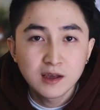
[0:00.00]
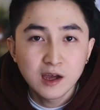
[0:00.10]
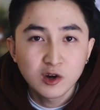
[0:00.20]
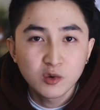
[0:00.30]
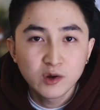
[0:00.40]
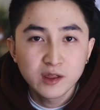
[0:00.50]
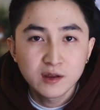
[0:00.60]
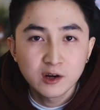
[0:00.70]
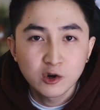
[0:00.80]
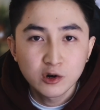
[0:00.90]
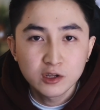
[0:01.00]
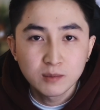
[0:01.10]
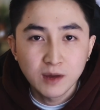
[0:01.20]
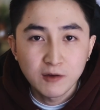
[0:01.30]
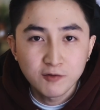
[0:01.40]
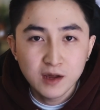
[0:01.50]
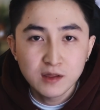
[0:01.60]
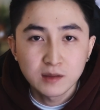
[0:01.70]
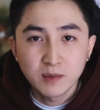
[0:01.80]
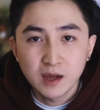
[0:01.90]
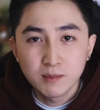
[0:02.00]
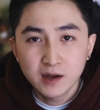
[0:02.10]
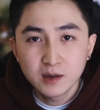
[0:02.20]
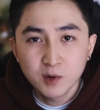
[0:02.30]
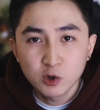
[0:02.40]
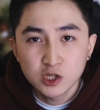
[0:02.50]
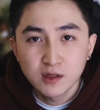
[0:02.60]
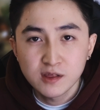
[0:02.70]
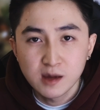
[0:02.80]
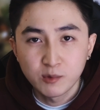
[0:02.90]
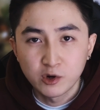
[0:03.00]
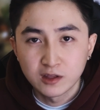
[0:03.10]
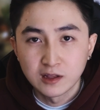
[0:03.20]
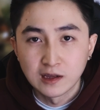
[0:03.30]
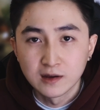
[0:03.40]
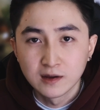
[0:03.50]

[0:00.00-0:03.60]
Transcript: I always recorded my face and my body motion separately,